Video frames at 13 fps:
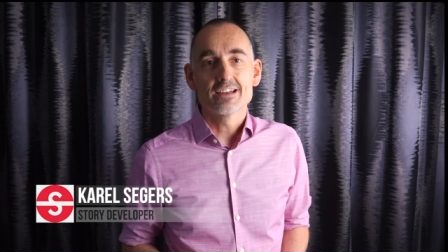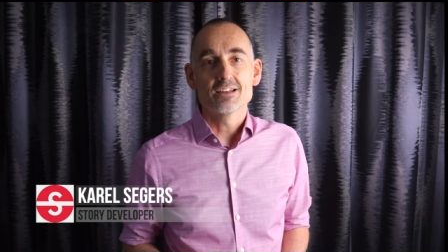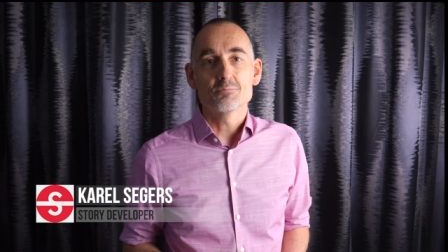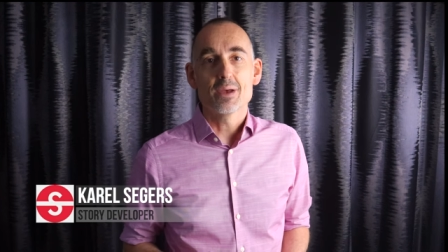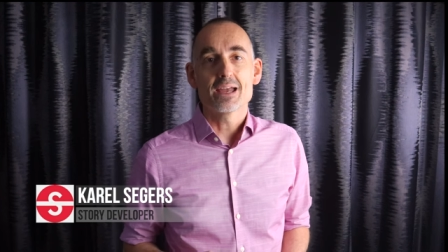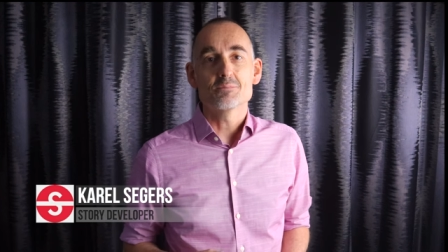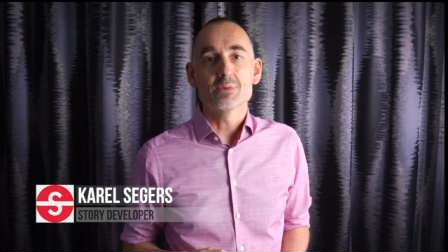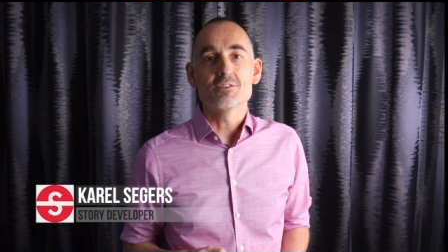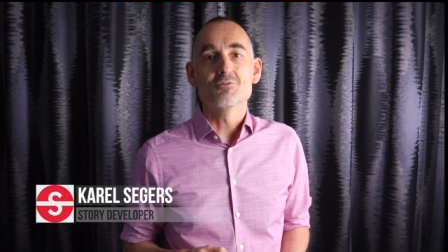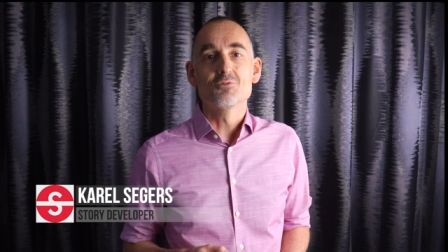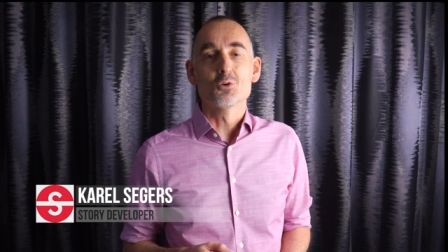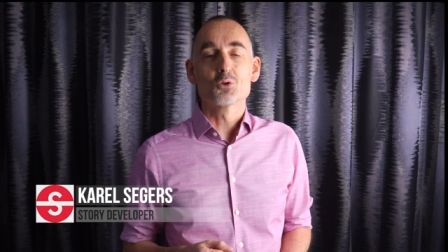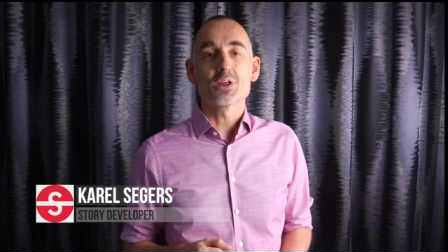It paid me
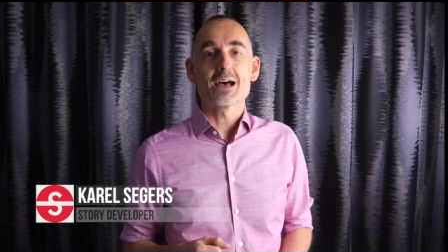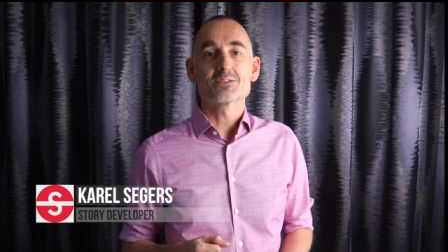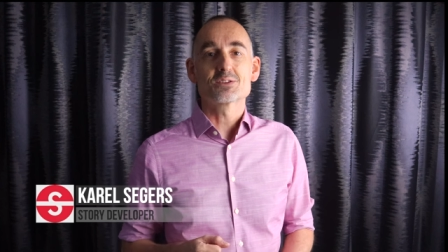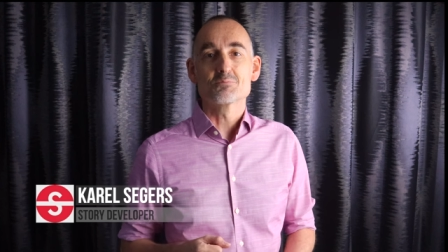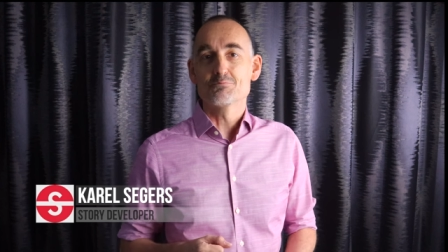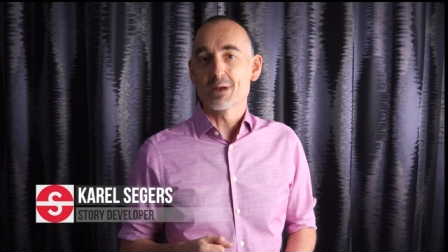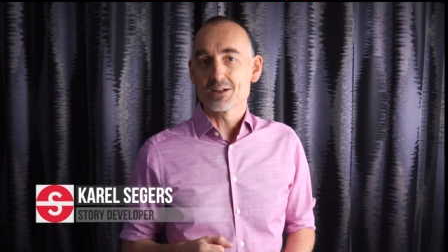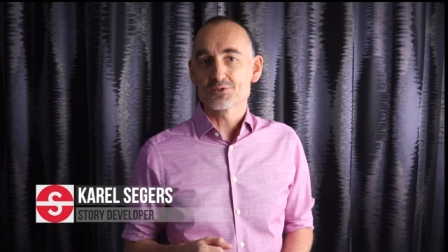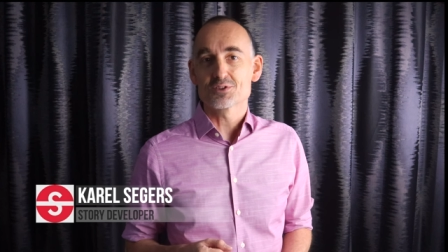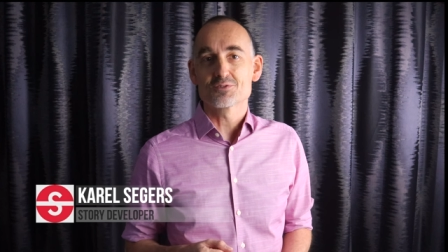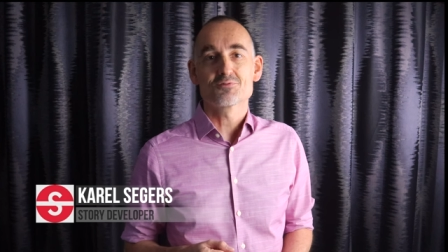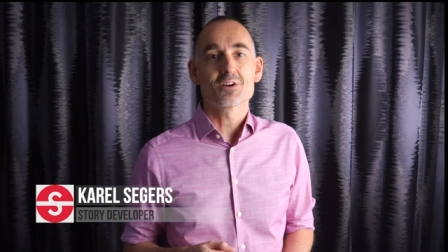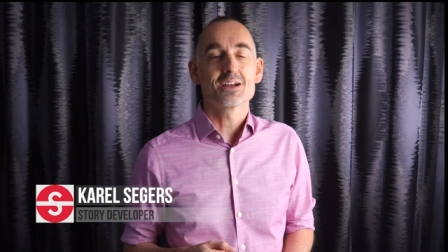four thousand
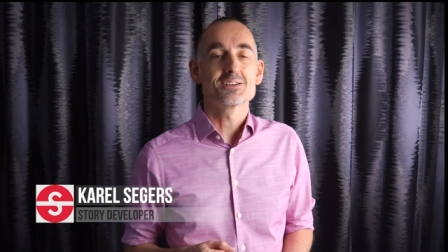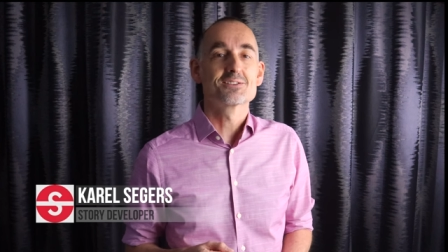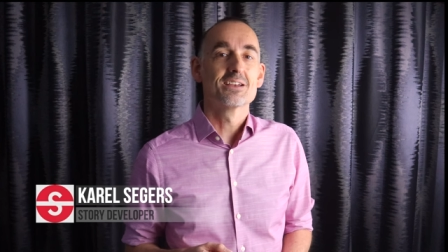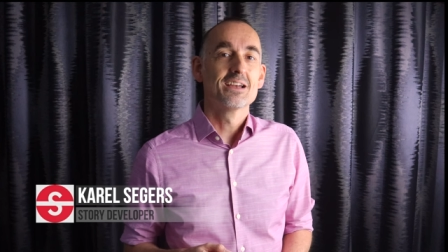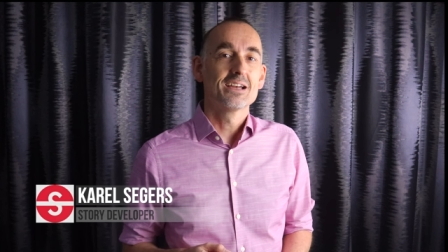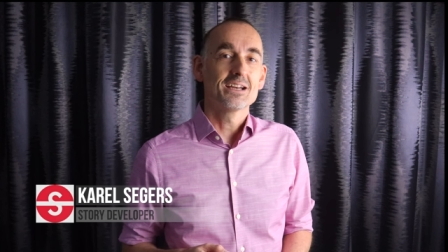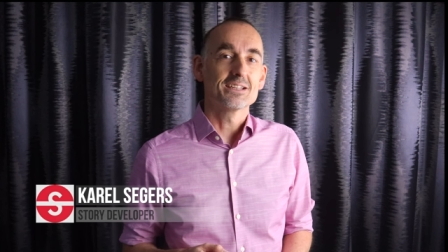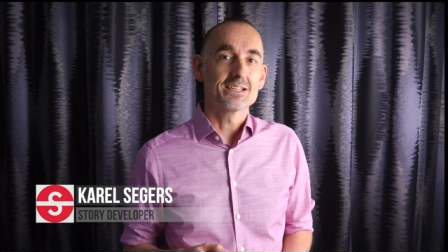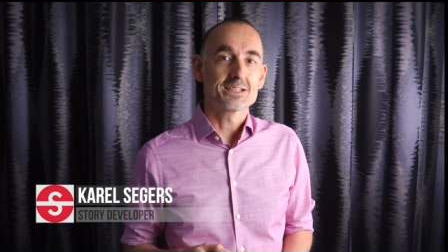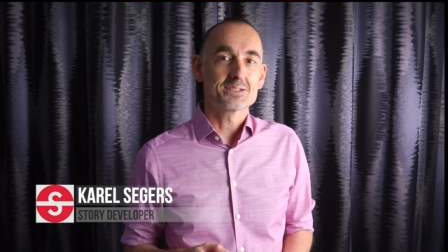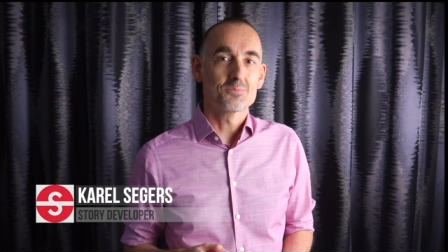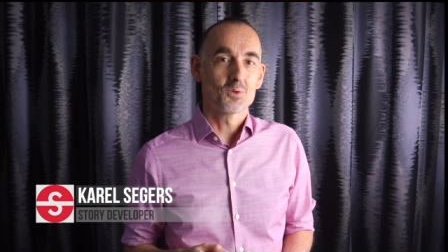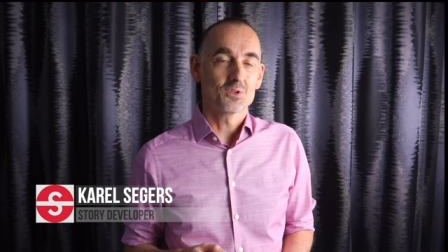Belgian francs, and
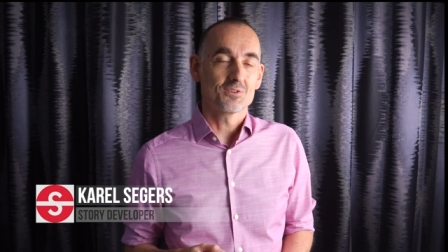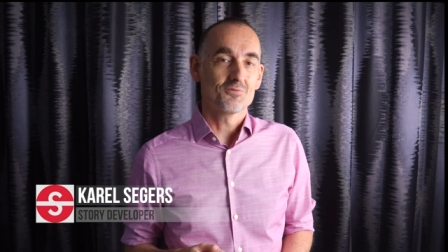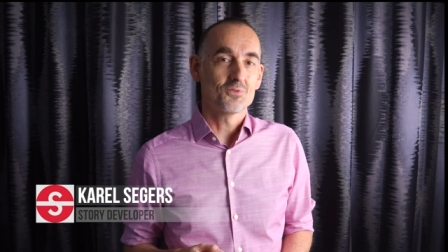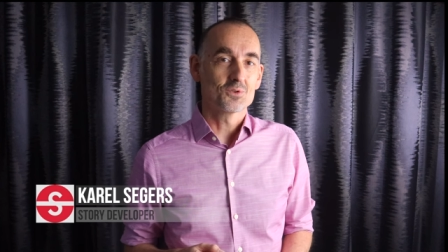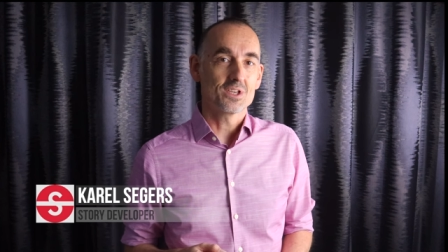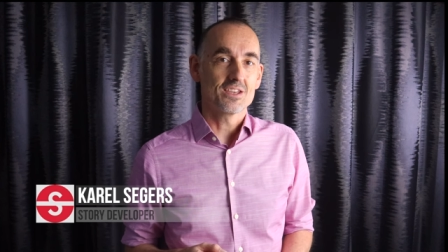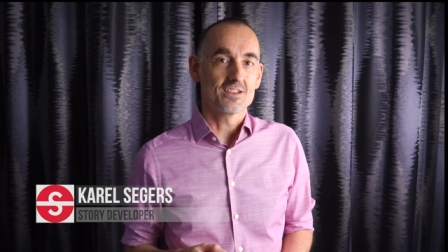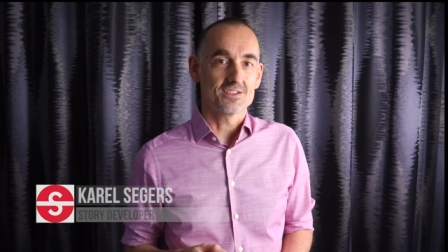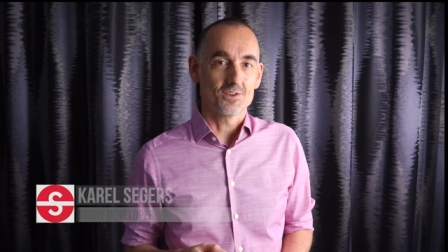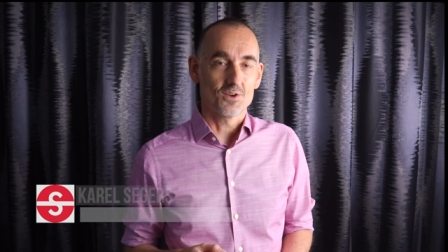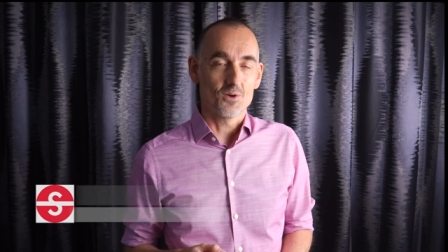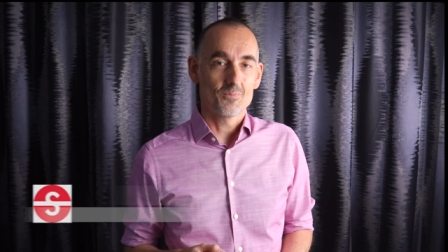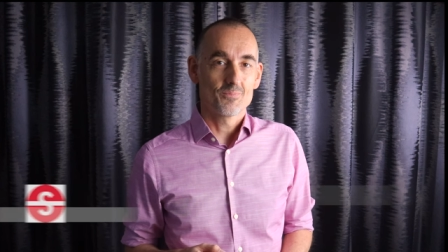that's more than forty years
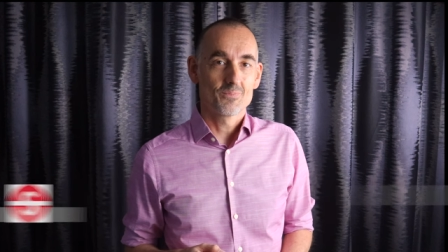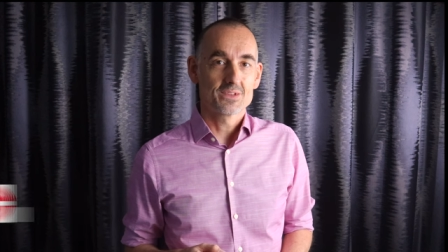ago.